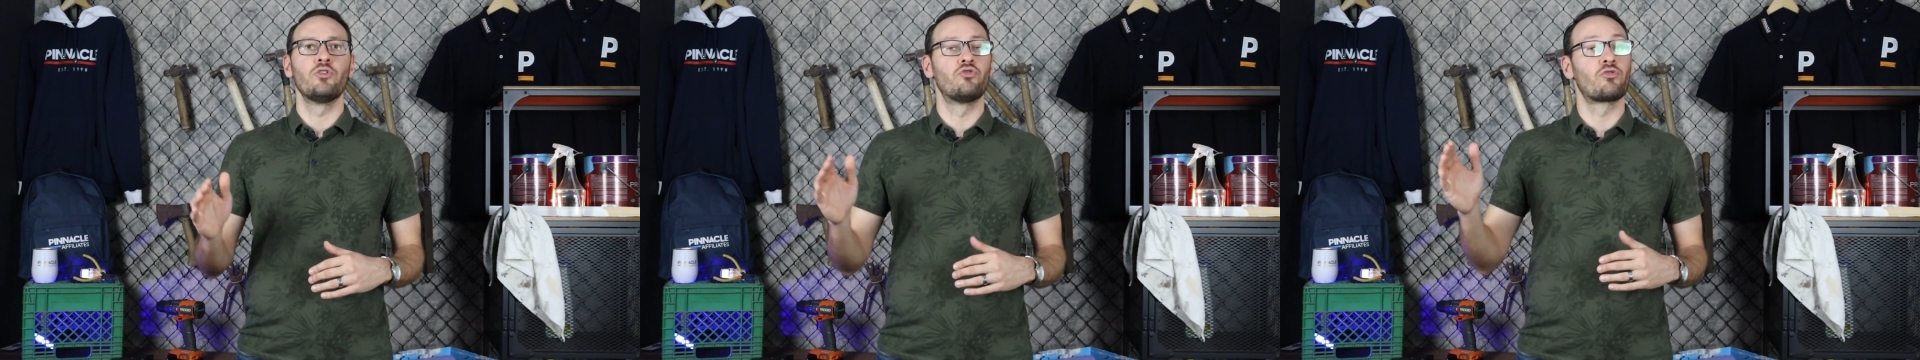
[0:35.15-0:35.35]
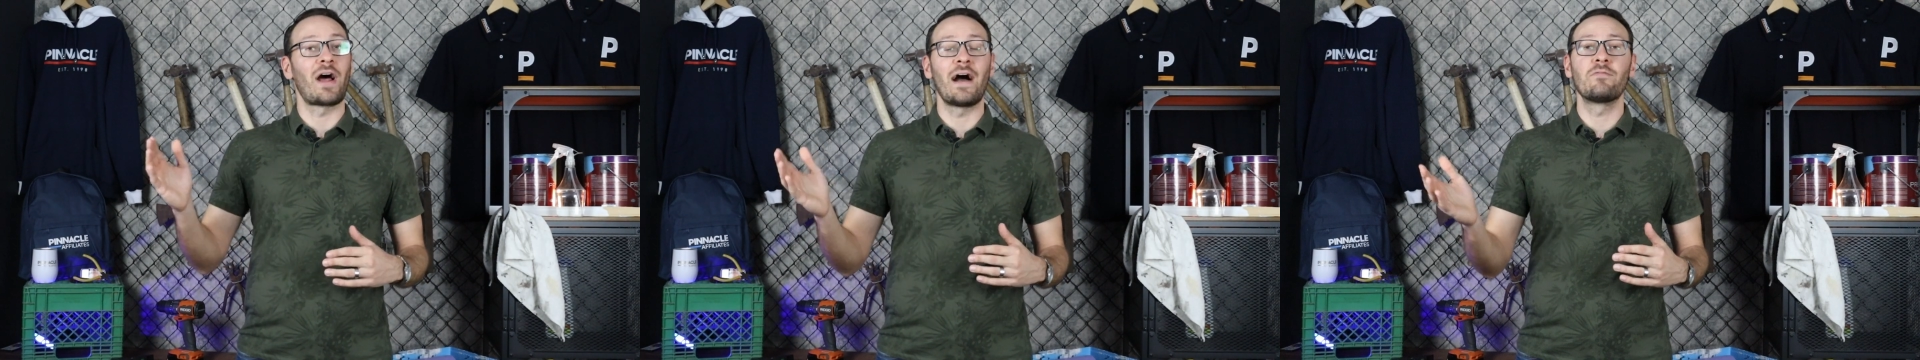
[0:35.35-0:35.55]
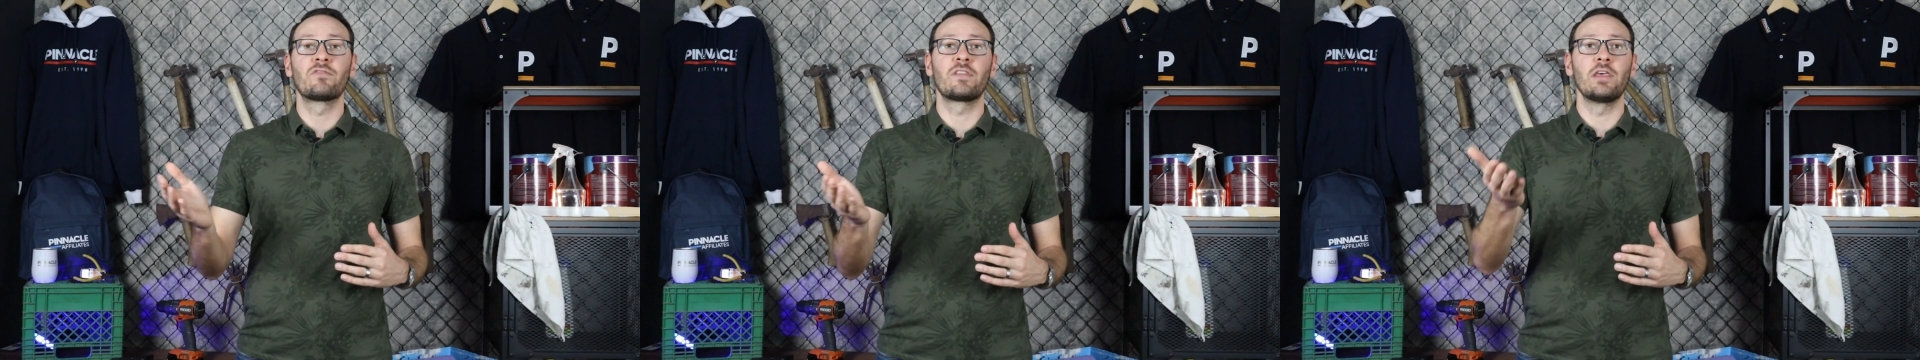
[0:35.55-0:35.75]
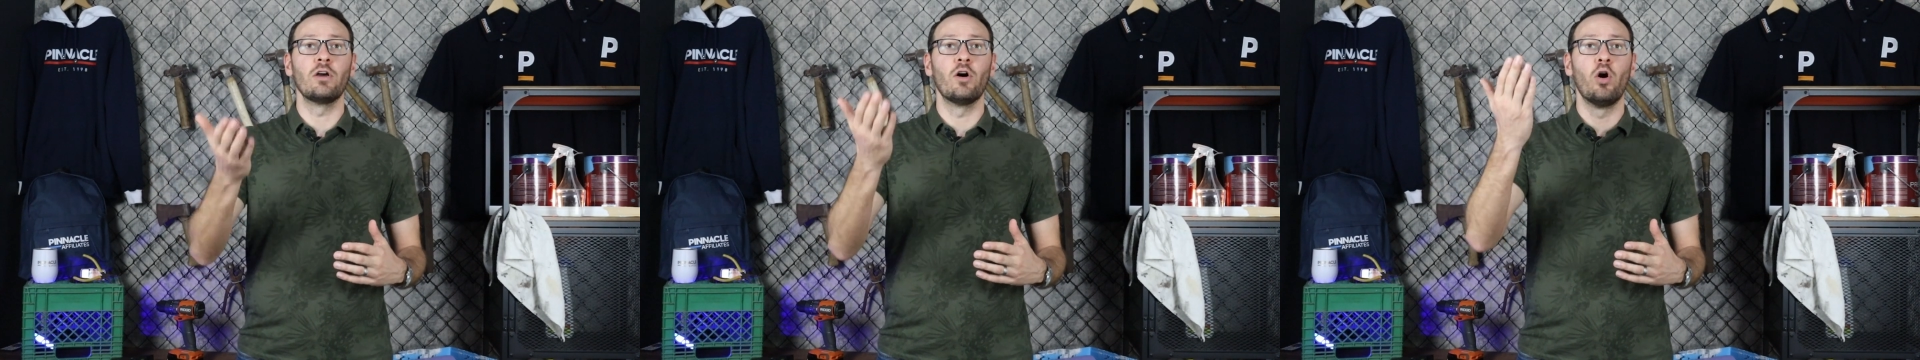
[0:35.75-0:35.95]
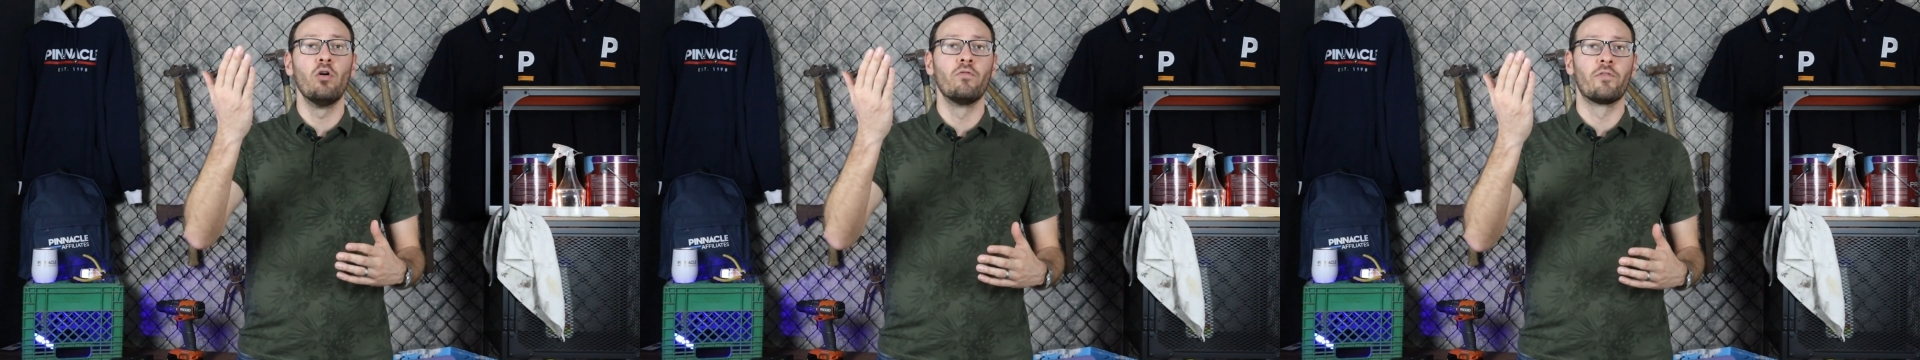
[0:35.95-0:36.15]
drives the
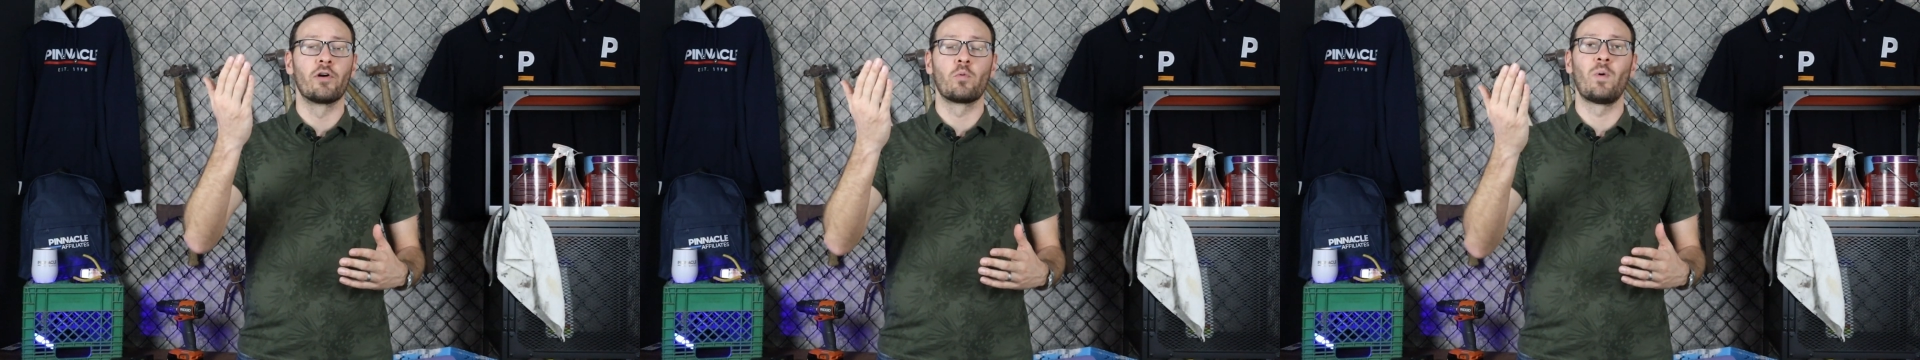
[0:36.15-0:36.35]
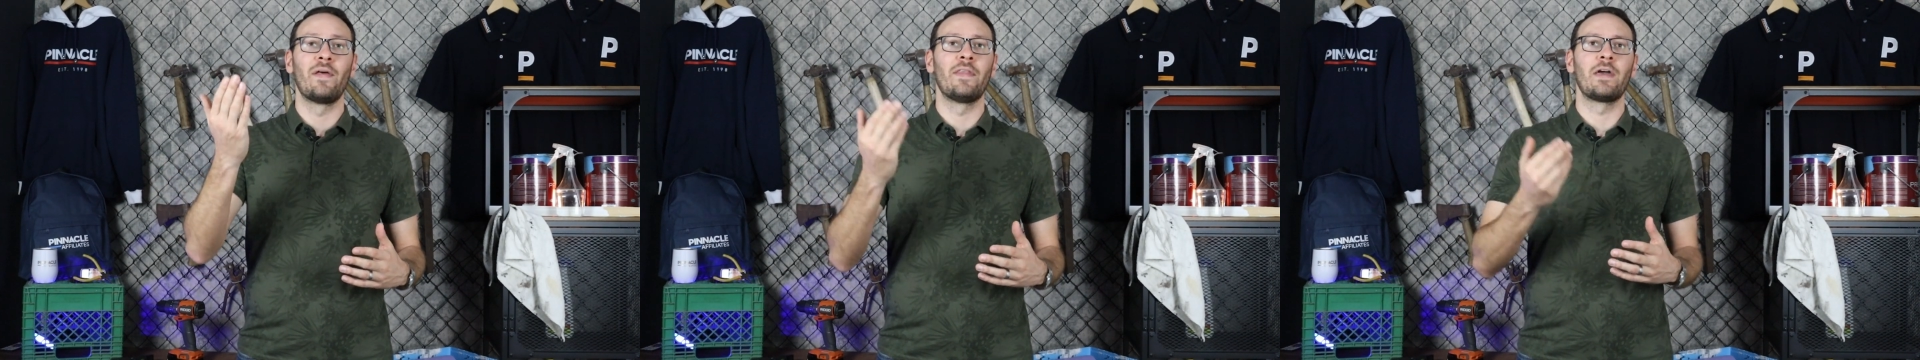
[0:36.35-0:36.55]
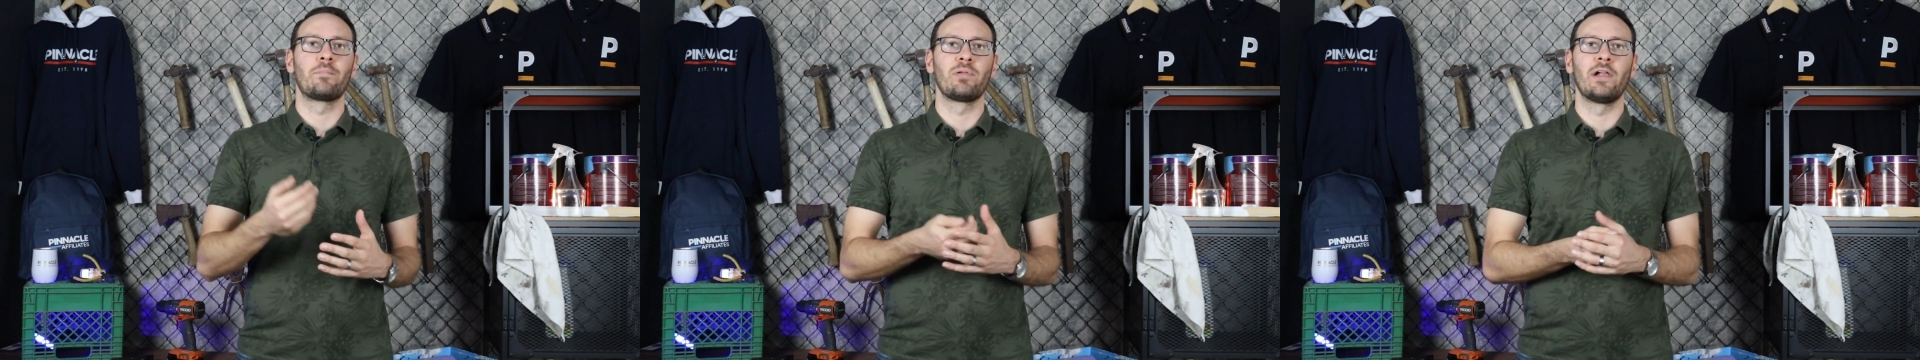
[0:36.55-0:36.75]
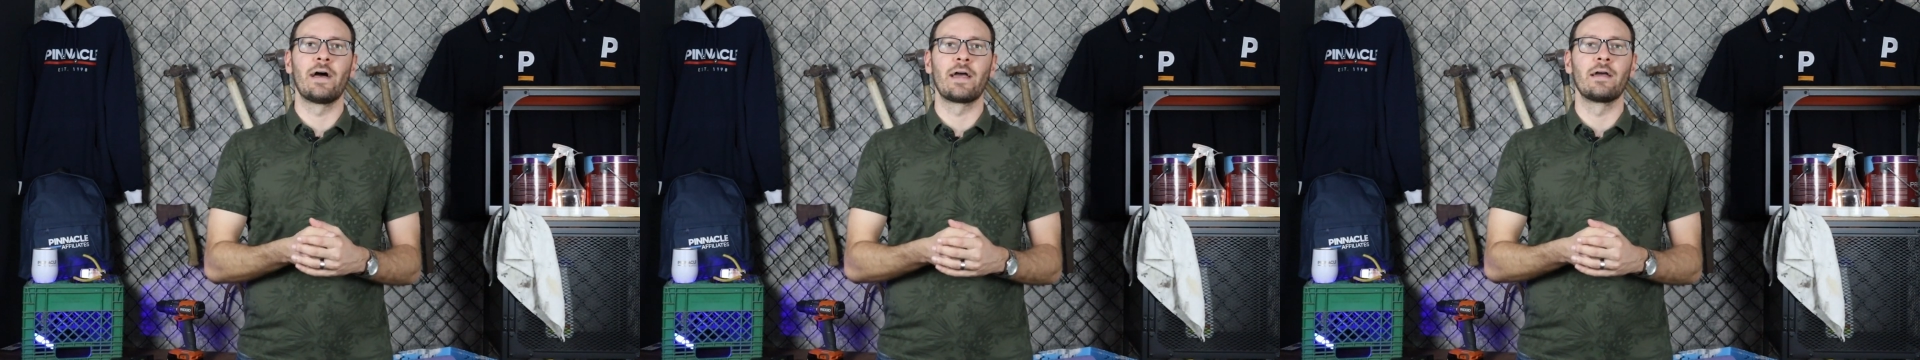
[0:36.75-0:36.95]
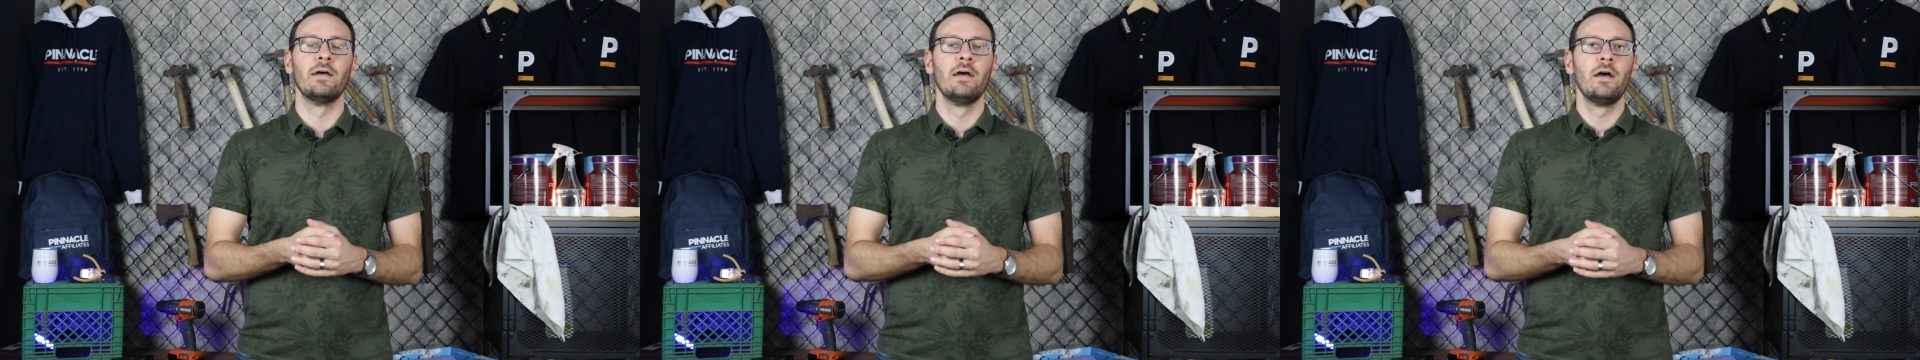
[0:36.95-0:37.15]
over when they
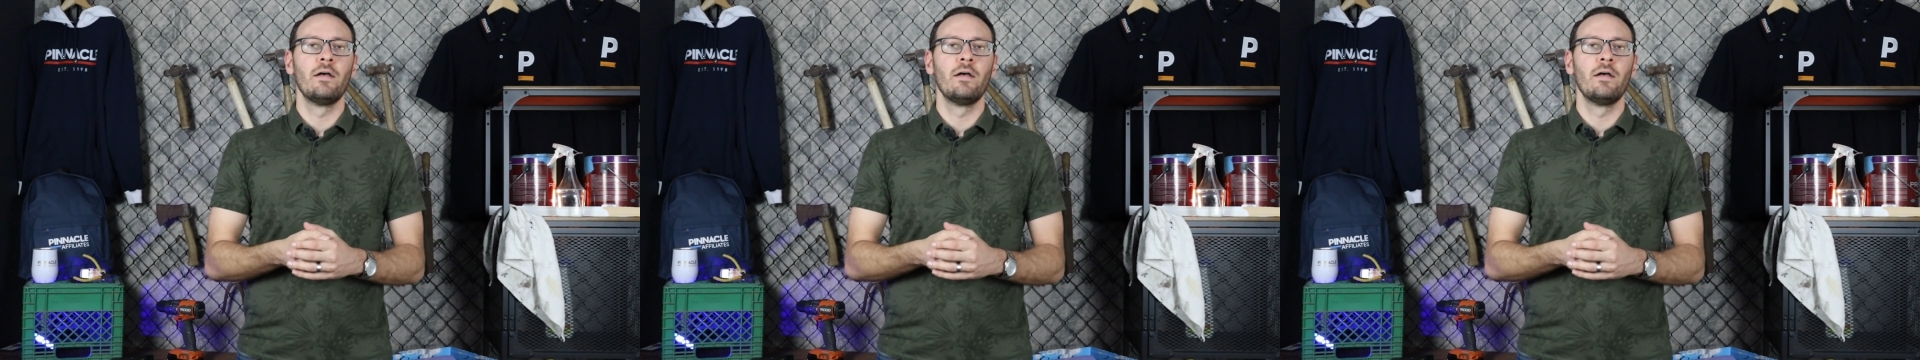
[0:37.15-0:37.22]
play,